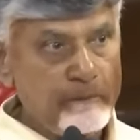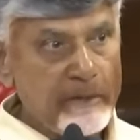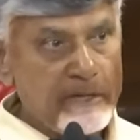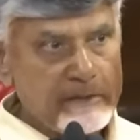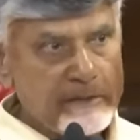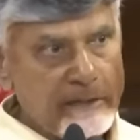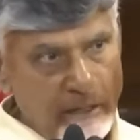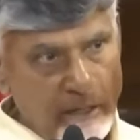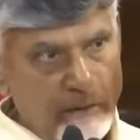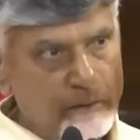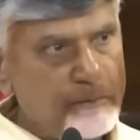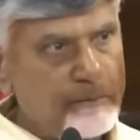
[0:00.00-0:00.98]
miss
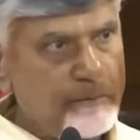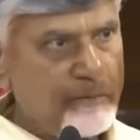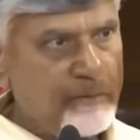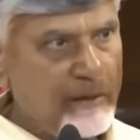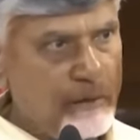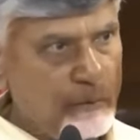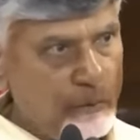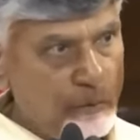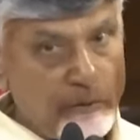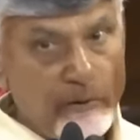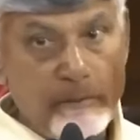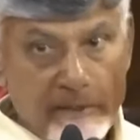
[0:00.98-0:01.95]
now,
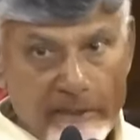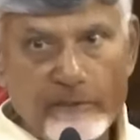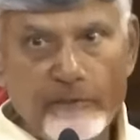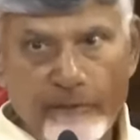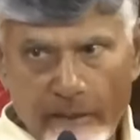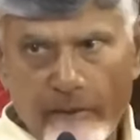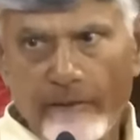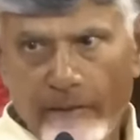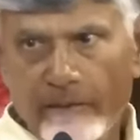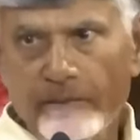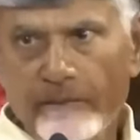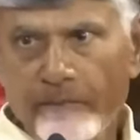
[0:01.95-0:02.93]
we will miss forever.